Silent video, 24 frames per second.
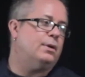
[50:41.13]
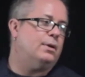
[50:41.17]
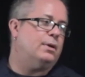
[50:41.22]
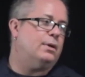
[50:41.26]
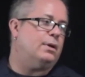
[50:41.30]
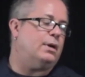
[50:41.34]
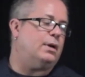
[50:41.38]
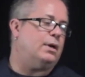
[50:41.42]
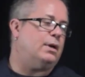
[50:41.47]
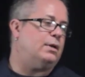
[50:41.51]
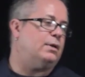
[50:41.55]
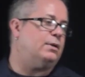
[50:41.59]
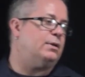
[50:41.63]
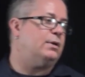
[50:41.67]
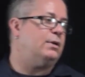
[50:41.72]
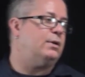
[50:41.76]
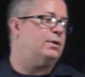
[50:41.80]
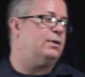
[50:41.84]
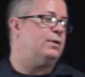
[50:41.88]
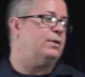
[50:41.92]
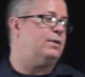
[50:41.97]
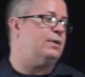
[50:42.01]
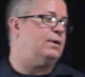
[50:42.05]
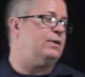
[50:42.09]
And
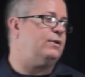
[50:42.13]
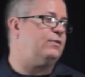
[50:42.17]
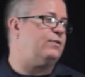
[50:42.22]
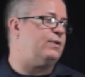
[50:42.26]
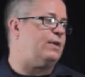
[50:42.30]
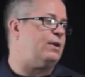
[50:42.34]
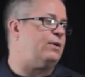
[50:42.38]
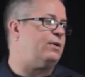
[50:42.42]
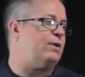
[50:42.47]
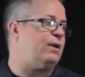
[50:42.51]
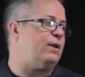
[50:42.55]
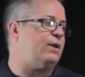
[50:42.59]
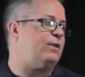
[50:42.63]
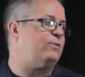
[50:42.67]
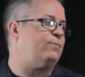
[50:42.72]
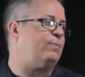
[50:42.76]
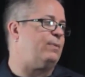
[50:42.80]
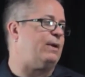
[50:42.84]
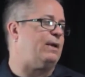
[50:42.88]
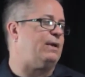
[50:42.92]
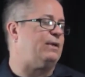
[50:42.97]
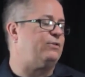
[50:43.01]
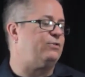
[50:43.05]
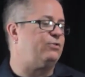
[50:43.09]
they standardized
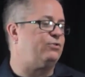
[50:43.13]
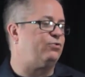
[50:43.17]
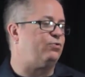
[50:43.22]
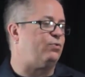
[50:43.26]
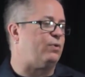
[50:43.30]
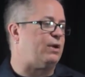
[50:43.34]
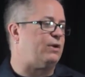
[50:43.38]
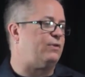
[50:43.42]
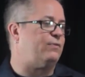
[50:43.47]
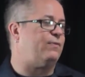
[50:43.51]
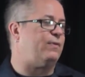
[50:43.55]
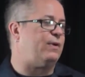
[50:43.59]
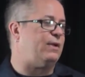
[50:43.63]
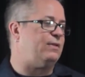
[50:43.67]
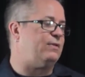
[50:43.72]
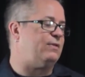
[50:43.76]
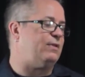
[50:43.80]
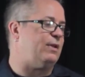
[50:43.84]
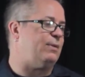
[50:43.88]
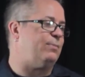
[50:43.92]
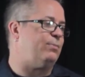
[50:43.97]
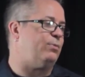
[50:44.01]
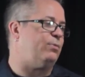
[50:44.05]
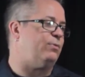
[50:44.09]
by a stratified
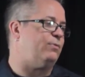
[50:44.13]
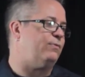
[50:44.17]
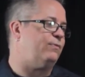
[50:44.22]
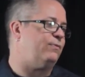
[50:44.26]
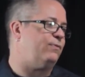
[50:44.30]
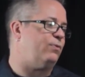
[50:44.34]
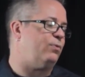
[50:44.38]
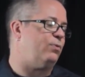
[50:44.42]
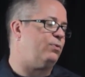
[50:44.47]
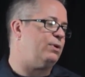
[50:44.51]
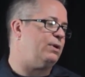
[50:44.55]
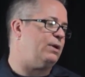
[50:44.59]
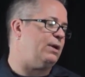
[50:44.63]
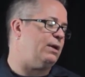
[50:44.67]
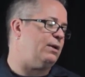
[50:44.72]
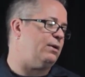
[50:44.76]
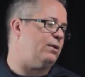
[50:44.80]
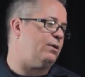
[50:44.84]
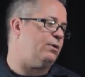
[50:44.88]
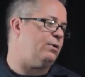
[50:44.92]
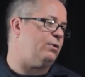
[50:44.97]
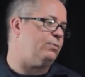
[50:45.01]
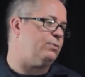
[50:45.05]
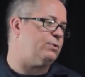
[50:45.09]
sample of
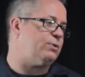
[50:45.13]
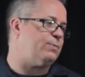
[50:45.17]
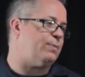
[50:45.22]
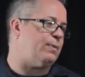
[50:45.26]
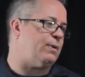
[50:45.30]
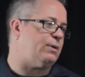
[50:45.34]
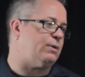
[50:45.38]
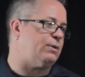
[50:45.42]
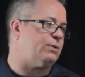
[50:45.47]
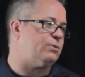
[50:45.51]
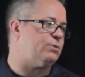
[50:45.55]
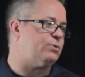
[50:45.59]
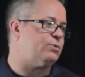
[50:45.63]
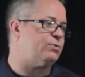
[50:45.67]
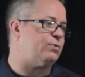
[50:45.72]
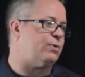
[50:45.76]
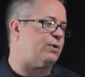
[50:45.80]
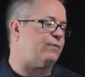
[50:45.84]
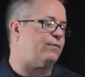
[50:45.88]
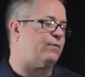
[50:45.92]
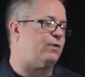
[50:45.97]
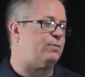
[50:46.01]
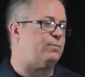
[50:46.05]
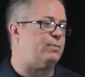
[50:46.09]
4,800 respondents. So
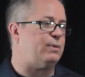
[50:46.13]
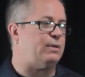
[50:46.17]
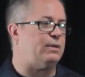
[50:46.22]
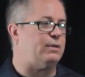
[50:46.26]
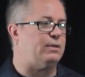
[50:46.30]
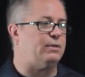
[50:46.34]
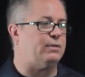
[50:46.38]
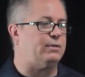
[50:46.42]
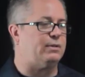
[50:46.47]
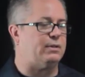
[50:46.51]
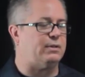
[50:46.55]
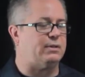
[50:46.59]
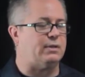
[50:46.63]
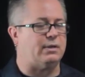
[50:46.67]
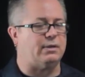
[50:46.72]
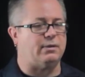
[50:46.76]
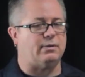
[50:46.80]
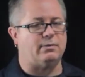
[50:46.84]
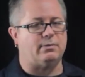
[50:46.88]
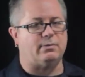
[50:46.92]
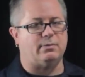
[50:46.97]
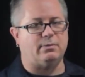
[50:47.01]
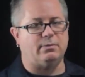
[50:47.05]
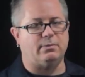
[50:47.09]
stratified meaning that
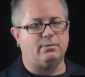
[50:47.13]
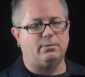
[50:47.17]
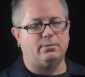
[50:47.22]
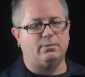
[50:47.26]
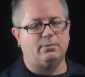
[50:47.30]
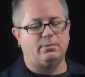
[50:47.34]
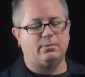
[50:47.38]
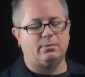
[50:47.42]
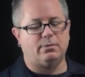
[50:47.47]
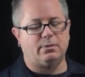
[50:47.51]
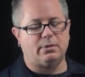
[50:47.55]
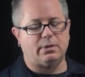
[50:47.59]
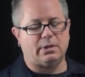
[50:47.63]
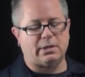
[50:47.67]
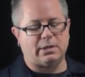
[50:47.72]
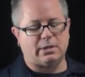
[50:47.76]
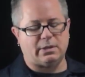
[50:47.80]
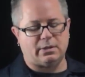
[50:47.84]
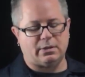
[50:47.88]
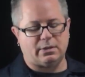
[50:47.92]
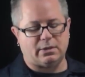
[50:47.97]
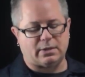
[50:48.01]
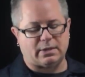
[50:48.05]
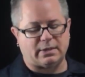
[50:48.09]
they
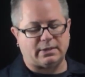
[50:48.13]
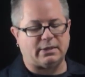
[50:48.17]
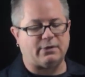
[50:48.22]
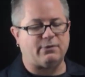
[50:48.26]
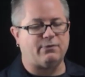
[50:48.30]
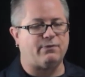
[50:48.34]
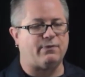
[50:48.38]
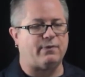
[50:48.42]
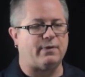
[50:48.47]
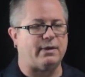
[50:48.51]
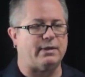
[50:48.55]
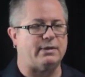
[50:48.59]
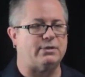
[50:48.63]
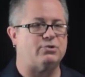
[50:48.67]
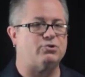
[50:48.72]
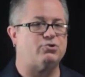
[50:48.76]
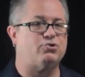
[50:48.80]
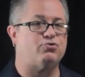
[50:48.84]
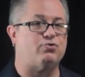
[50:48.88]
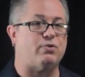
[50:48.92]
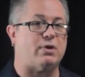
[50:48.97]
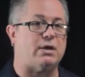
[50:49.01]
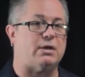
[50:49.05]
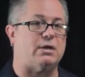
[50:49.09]
identified
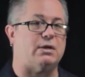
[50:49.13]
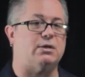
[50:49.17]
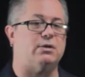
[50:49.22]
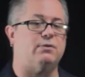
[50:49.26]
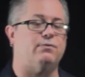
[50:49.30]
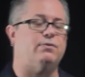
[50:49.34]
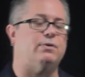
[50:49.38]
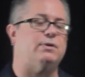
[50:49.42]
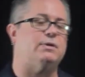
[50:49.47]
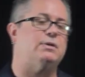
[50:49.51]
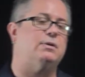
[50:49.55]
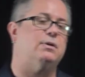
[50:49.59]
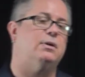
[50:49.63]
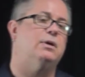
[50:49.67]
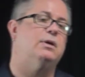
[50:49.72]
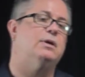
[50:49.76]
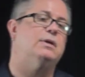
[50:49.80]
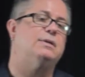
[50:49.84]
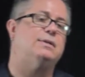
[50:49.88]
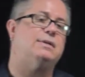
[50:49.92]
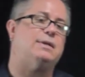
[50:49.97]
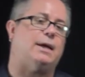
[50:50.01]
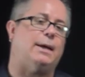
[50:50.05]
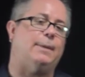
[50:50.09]
strata, different
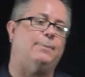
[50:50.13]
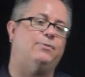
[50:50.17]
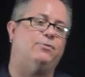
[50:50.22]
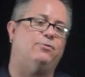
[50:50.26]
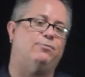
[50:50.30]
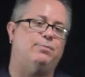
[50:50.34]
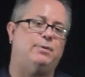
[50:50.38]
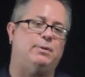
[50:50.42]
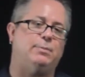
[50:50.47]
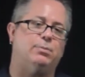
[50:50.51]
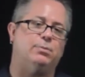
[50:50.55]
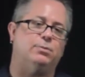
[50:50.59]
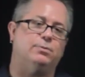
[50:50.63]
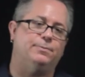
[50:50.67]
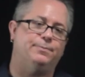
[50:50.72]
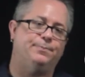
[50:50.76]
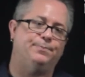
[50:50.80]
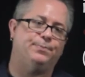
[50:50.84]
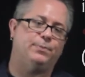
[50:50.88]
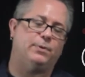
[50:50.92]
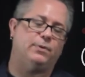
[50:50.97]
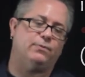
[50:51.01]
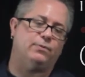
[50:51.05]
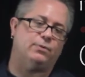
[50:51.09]
types of people,
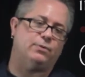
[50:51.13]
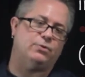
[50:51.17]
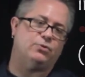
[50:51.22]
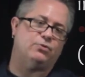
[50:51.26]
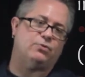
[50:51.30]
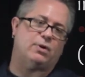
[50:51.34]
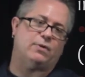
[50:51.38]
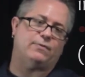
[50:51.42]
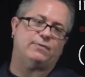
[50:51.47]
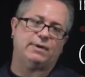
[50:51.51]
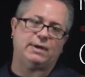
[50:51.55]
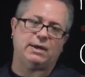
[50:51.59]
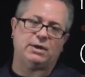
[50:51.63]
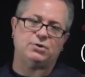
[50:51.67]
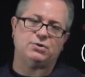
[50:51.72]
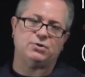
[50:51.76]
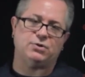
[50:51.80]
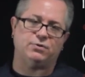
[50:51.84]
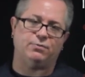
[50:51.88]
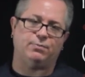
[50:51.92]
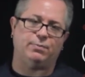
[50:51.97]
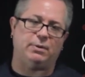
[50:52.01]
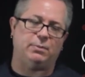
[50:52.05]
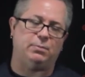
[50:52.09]
different
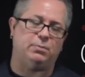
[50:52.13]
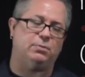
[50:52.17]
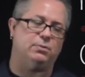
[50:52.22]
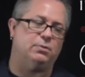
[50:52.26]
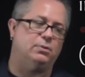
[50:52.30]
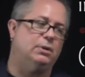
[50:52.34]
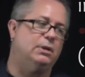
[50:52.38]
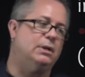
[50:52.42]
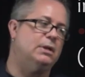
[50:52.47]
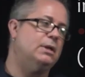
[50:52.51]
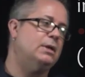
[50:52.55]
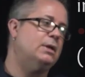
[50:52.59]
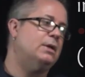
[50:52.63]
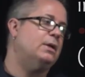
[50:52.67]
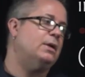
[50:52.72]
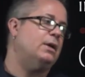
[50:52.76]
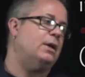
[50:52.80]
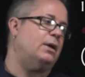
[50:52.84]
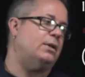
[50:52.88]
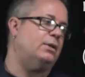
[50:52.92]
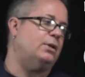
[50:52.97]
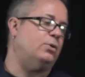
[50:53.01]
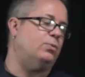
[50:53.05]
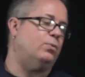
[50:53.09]
stratifications of people,
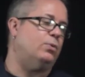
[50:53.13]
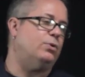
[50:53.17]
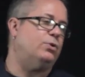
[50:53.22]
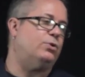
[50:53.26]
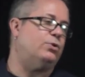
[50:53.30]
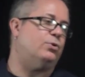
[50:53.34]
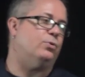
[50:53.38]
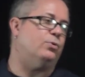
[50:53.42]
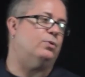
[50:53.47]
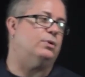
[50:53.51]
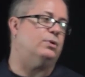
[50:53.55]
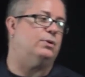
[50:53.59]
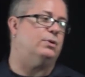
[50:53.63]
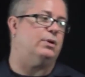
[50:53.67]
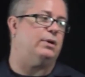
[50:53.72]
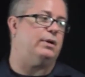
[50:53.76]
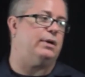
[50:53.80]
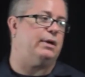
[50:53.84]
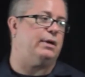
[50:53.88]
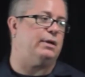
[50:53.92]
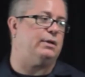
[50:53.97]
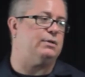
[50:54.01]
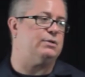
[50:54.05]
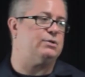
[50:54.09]
and they went through
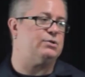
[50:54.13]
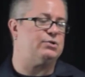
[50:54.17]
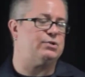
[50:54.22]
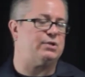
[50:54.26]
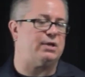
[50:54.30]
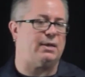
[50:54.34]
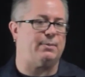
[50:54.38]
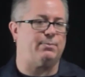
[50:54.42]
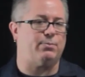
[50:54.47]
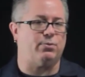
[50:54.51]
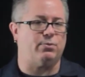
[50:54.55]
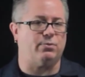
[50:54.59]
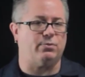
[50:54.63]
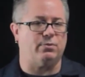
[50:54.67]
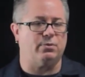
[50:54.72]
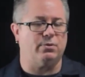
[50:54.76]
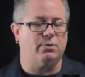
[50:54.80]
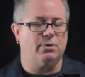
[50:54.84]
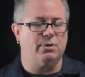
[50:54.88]
and sampled